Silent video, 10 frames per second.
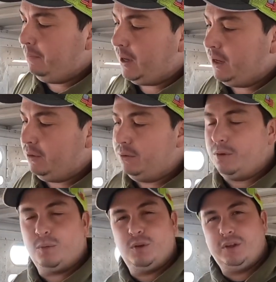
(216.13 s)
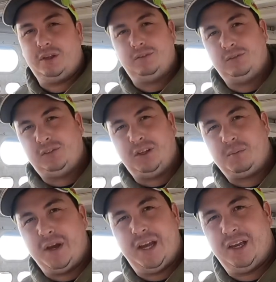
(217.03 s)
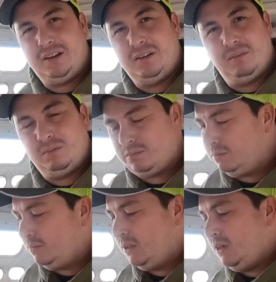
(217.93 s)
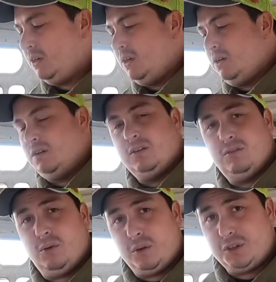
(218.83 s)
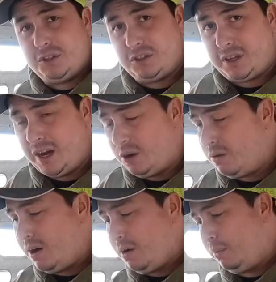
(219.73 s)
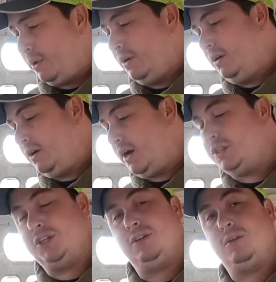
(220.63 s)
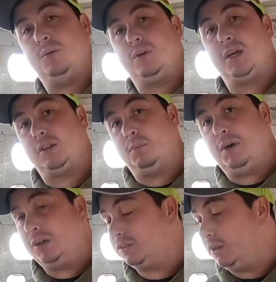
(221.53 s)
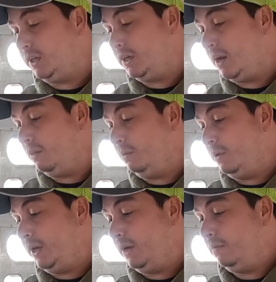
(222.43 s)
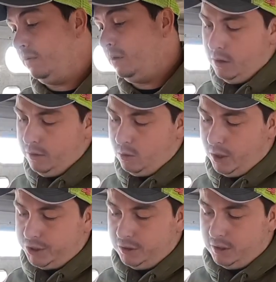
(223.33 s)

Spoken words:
I don't normally stick my hand in 4 inches of cow crap. I generally will kick the box clean out of the way. Another question